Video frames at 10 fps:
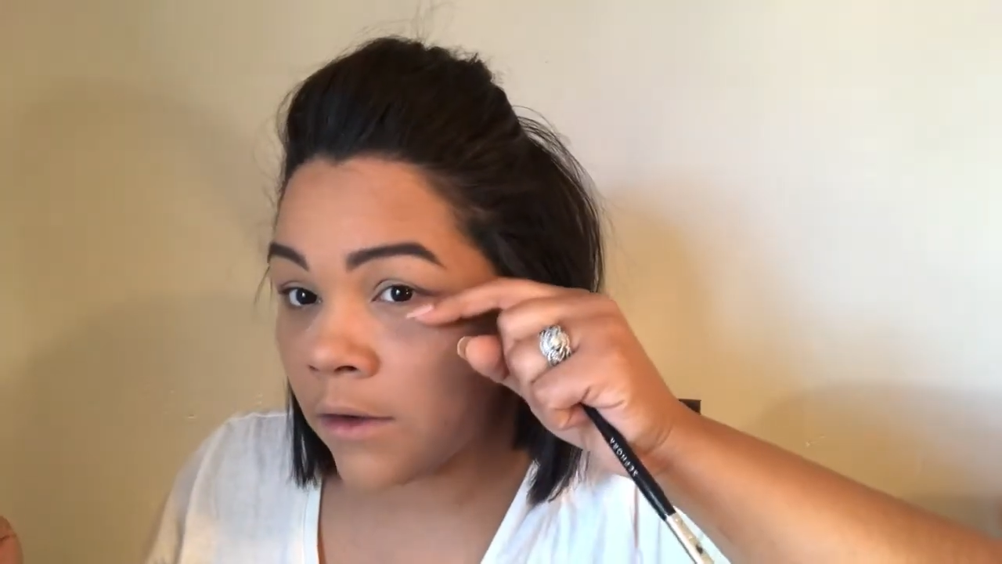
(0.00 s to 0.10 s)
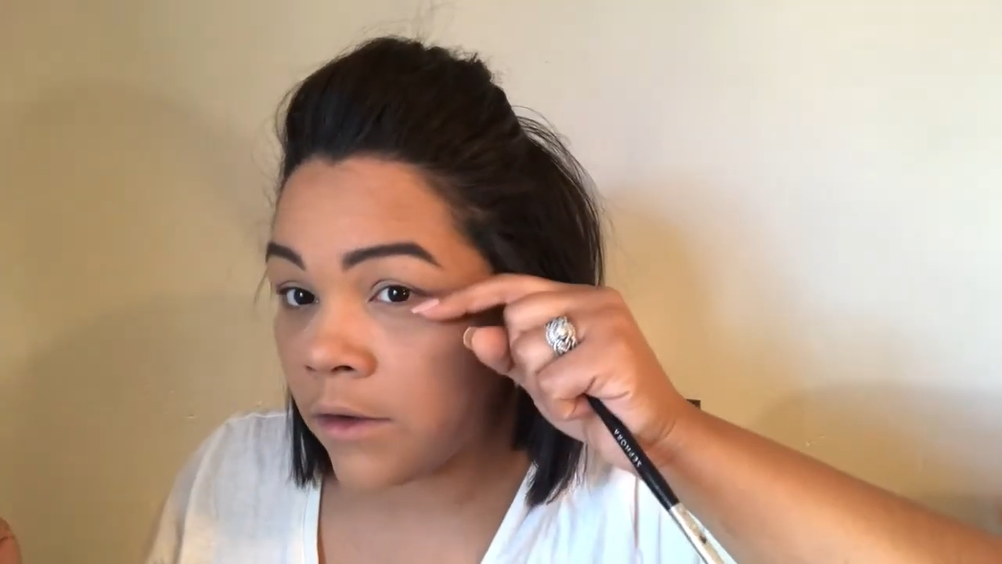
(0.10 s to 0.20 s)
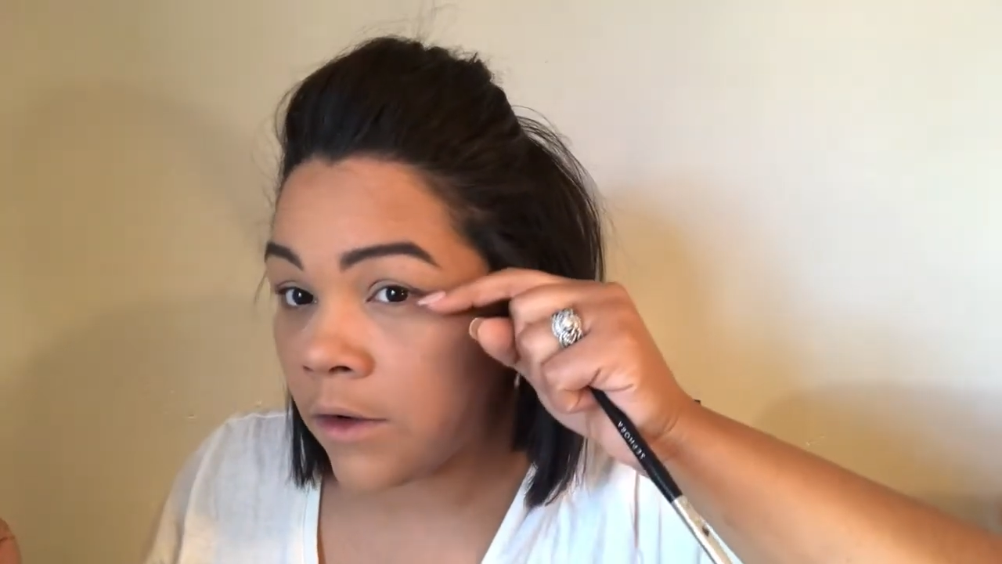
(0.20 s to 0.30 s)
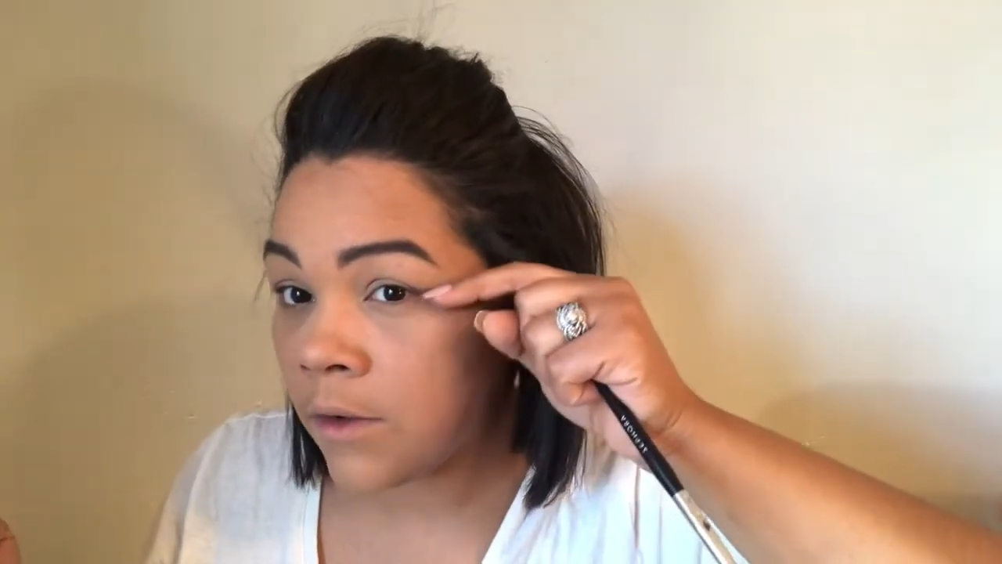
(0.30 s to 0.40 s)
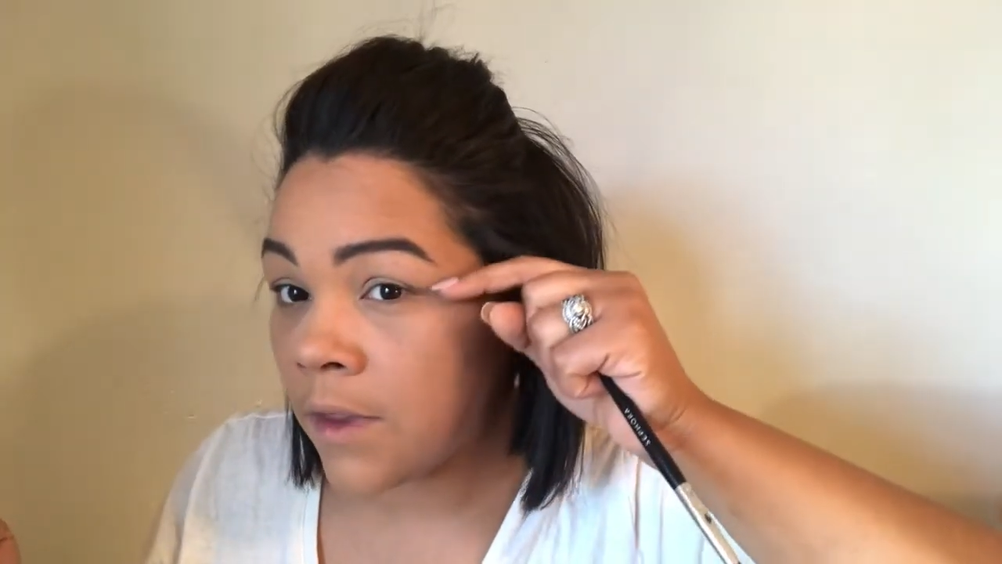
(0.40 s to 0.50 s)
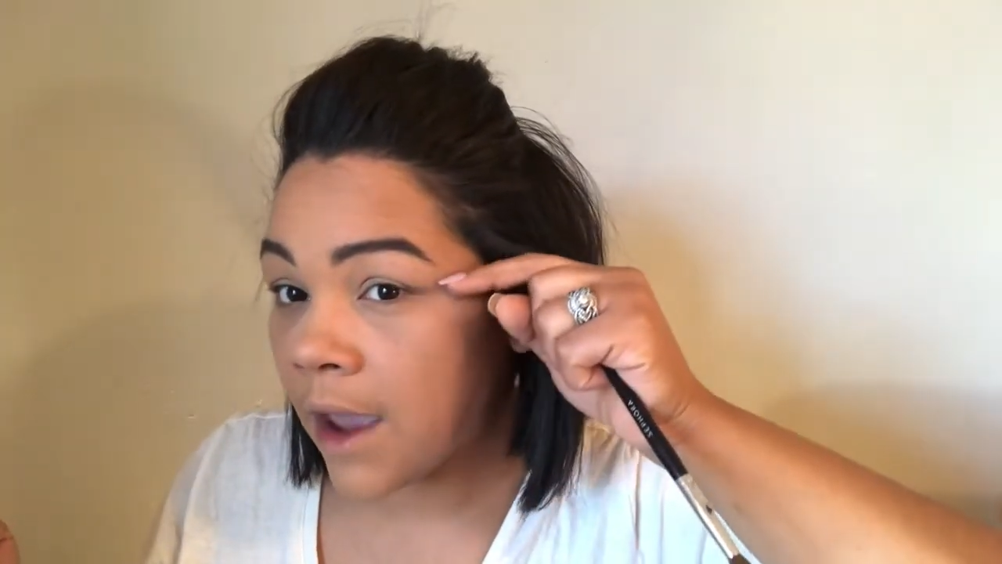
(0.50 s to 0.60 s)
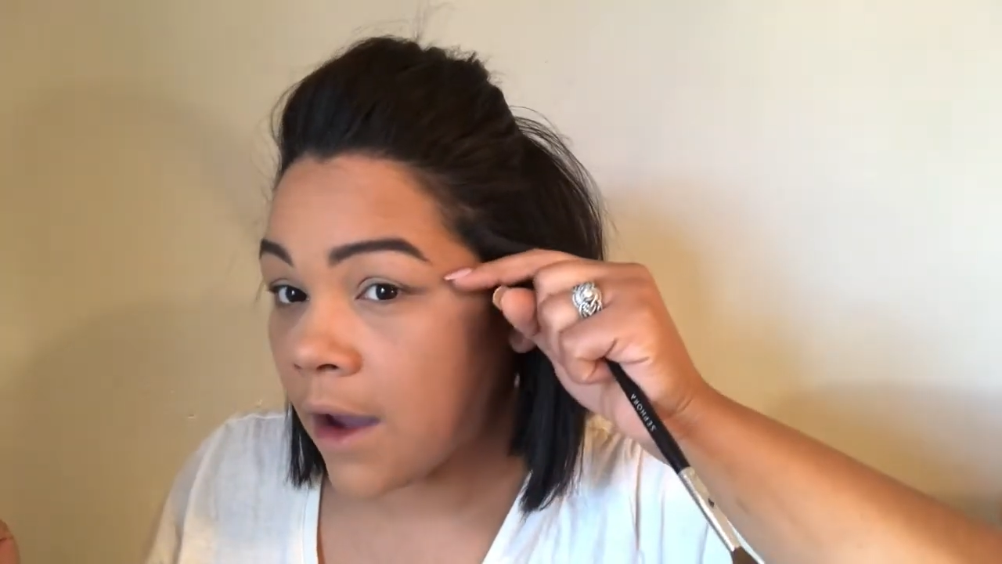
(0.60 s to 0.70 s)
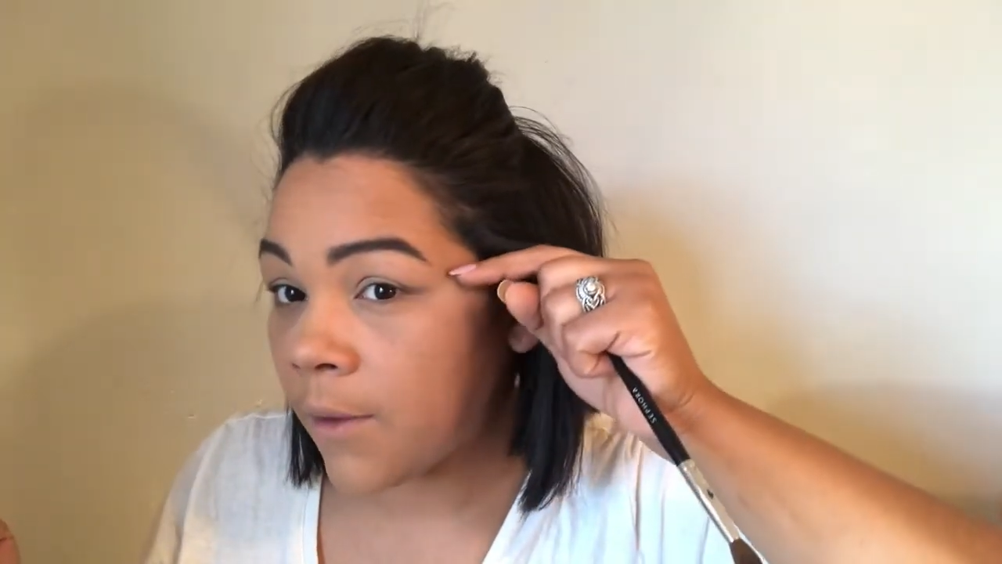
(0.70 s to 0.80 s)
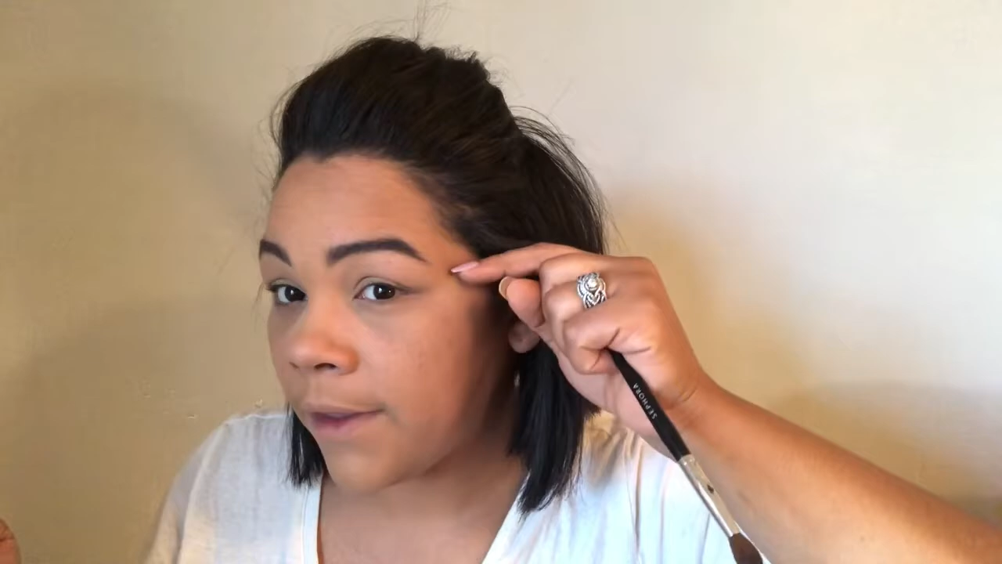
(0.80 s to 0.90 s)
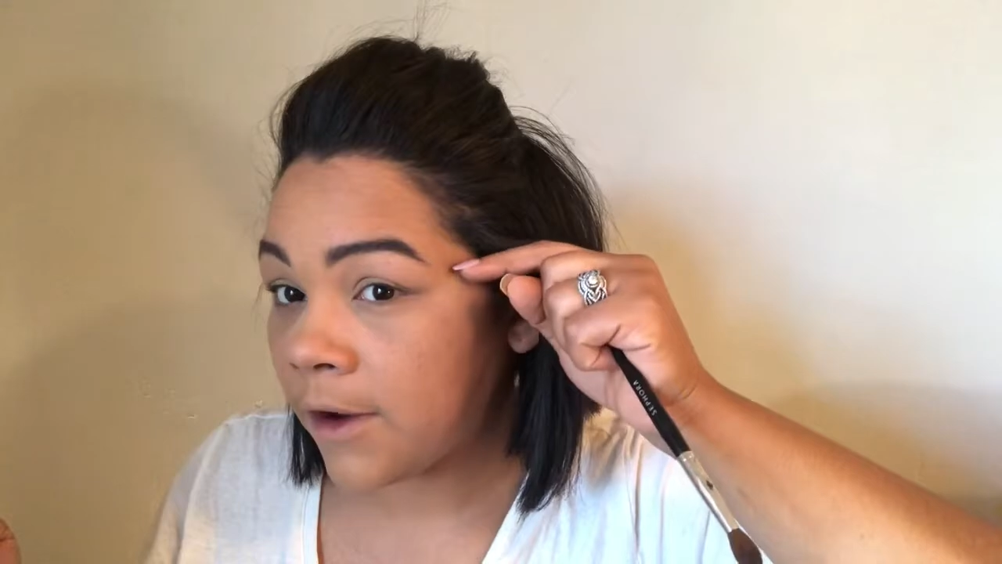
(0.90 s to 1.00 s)
do
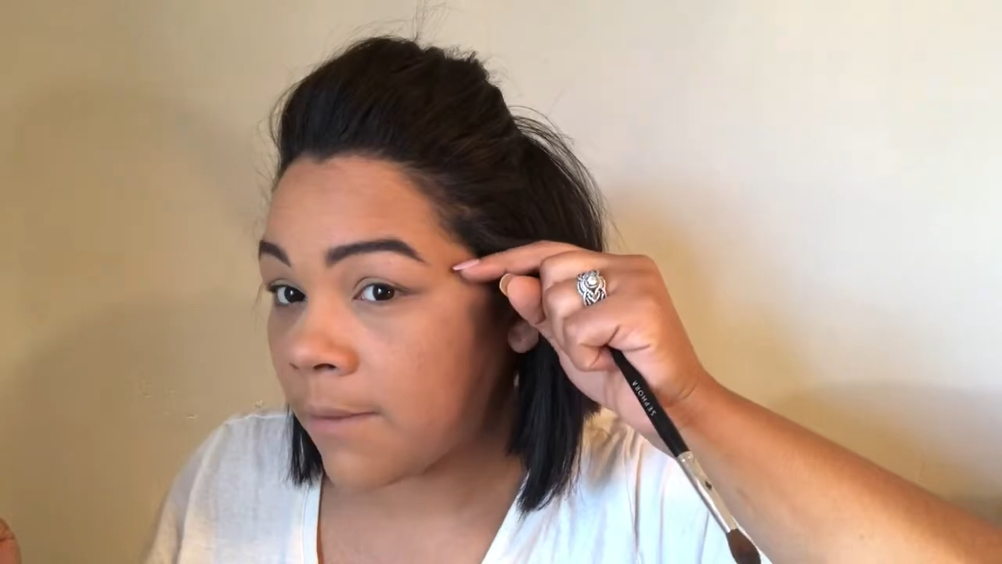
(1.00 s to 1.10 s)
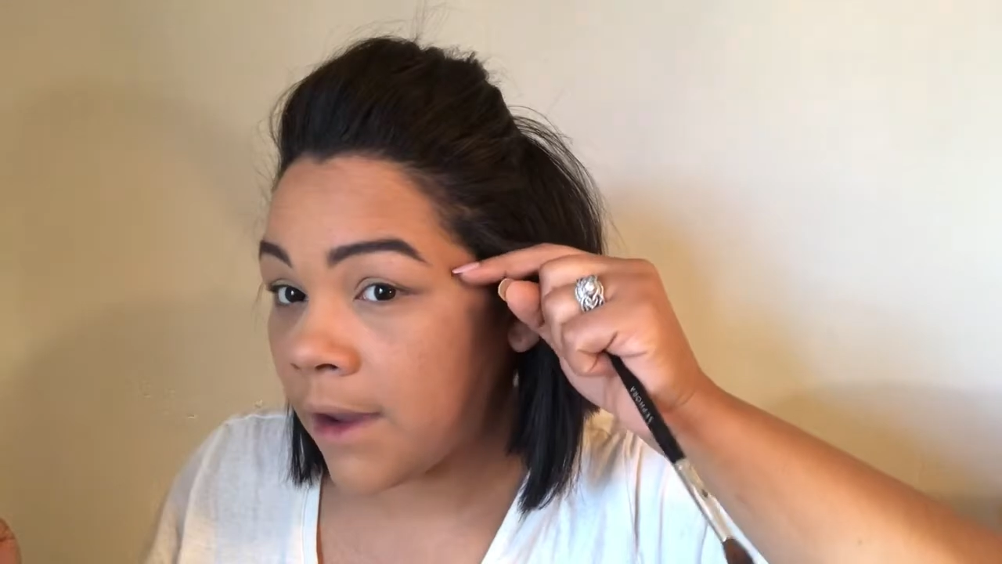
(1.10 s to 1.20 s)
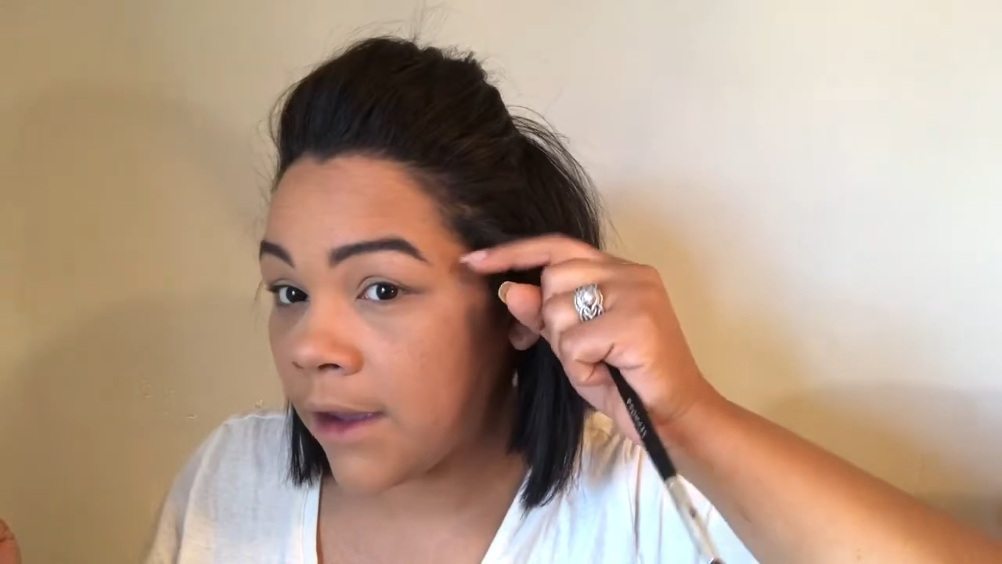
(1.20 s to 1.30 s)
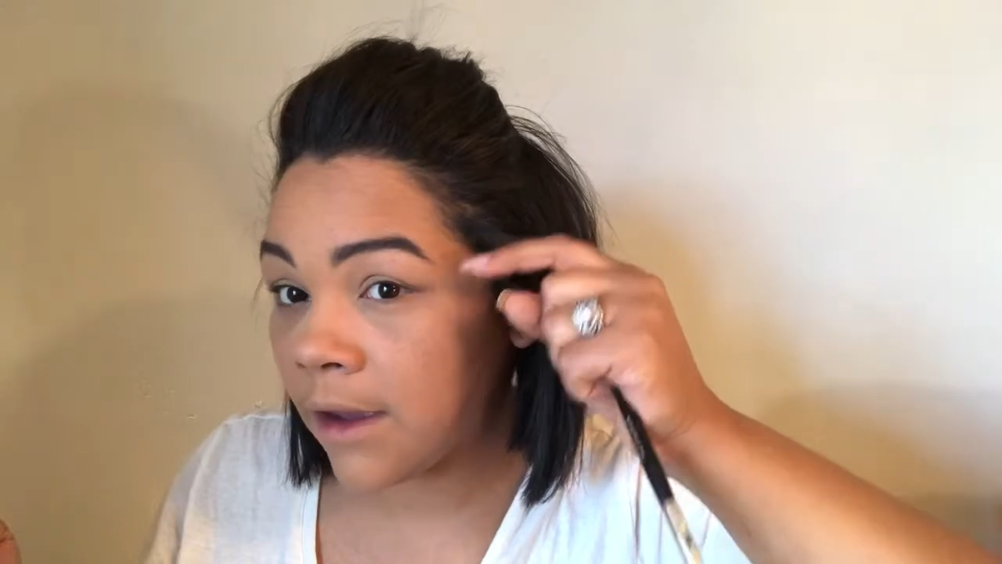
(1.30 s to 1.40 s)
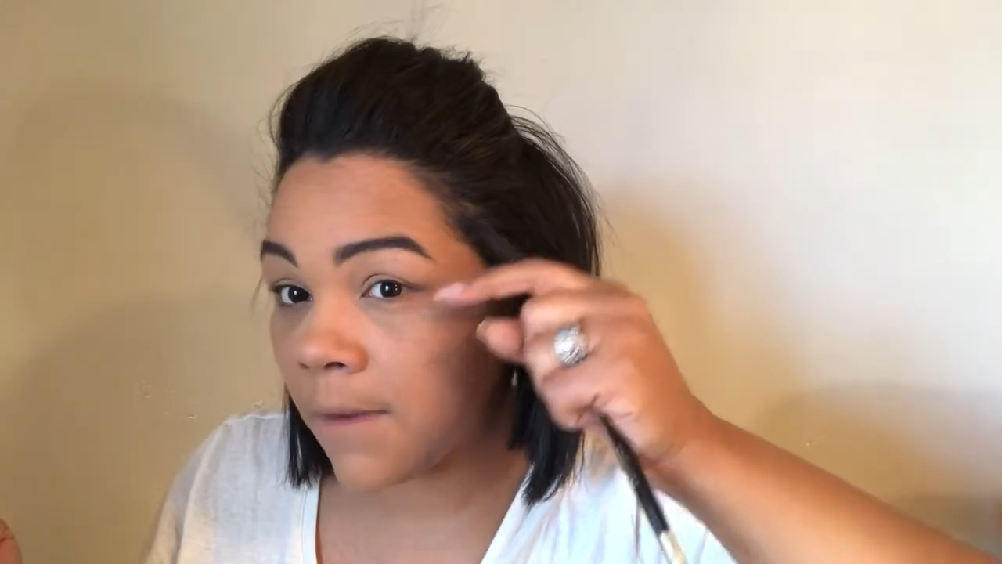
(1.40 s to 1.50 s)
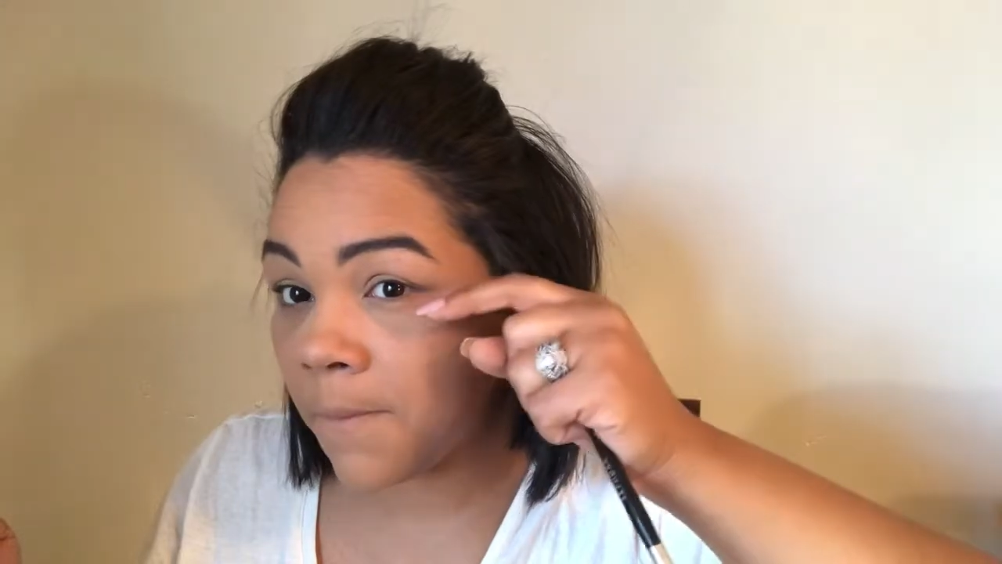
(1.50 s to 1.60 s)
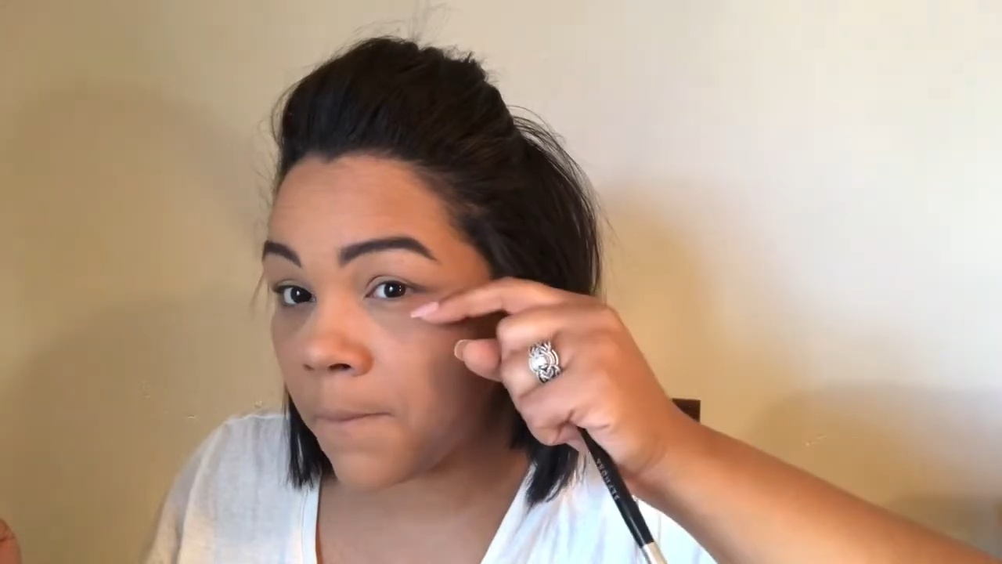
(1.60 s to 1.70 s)
that with your makeup.